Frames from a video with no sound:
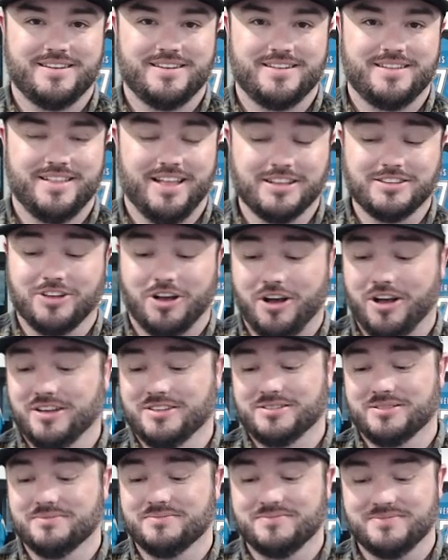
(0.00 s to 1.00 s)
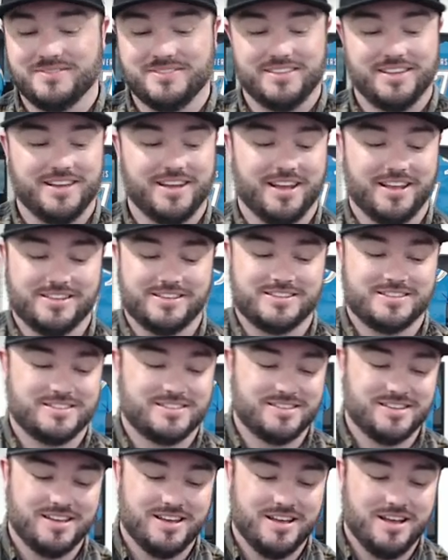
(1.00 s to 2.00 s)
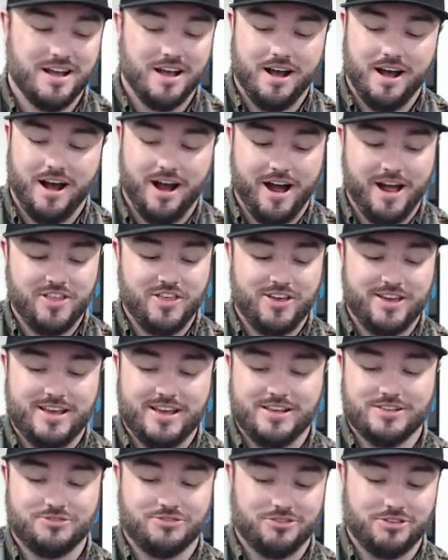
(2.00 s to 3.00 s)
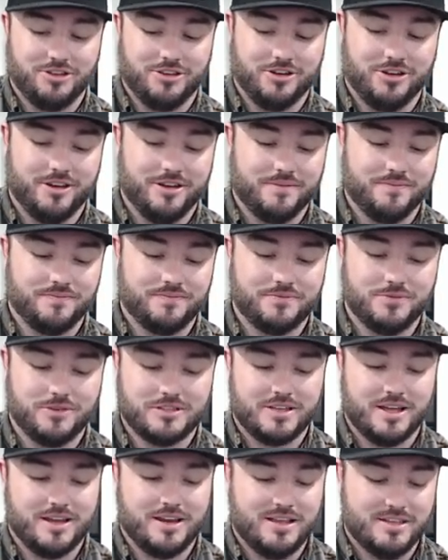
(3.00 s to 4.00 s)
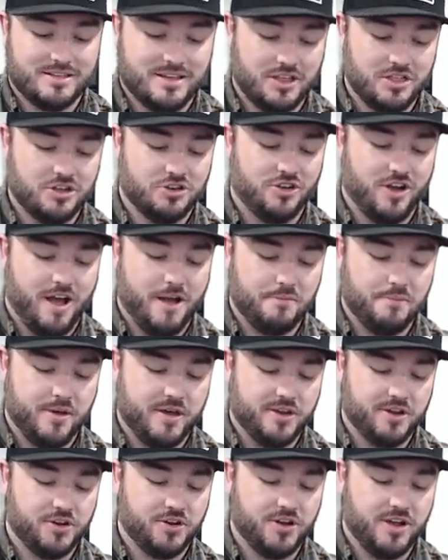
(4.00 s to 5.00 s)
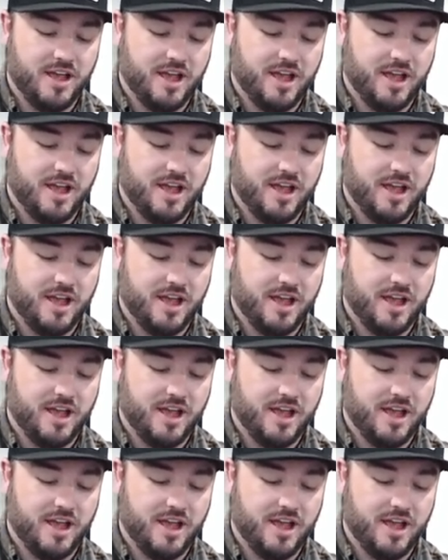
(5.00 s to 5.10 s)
That's awesome. I think he's really good. Once again, he's got the draft pedigree,